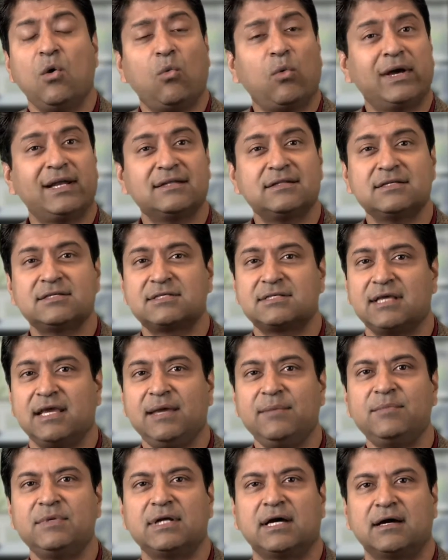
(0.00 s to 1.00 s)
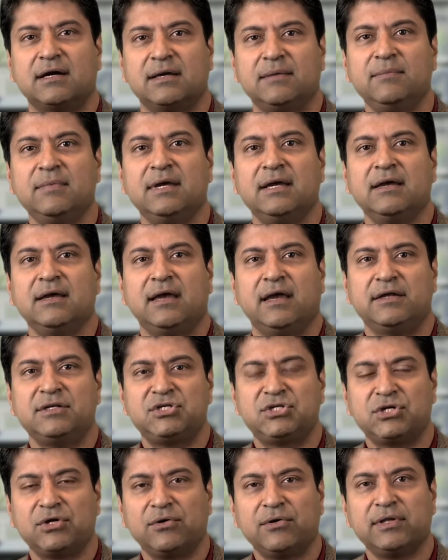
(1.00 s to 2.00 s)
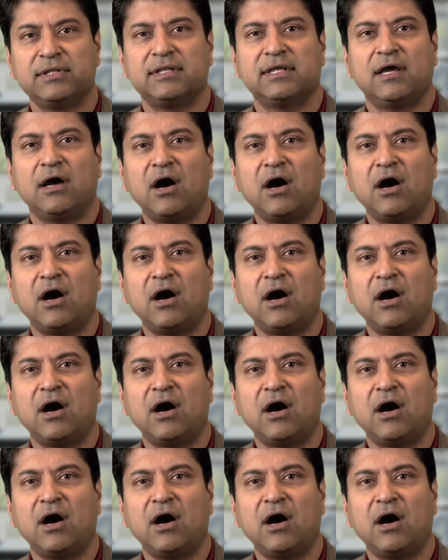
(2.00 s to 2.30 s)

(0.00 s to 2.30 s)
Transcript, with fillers: while at the same time ensuring the